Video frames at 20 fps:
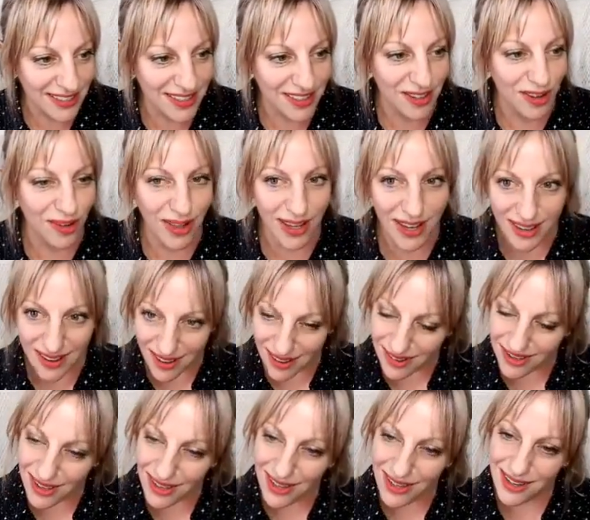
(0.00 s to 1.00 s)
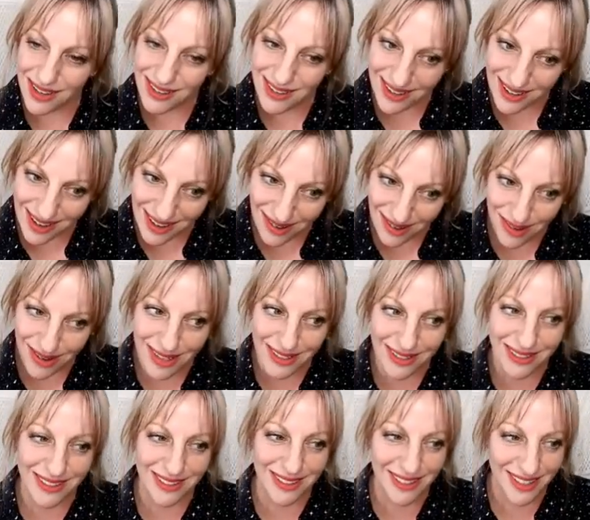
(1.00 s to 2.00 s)
And you're like, okay, you know
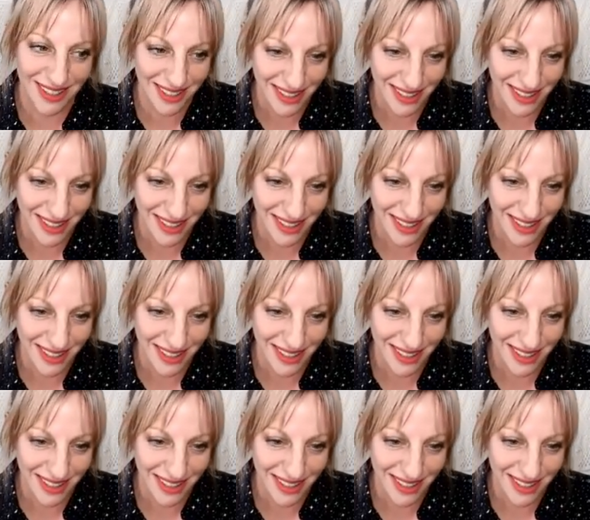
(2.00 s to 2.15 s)
what?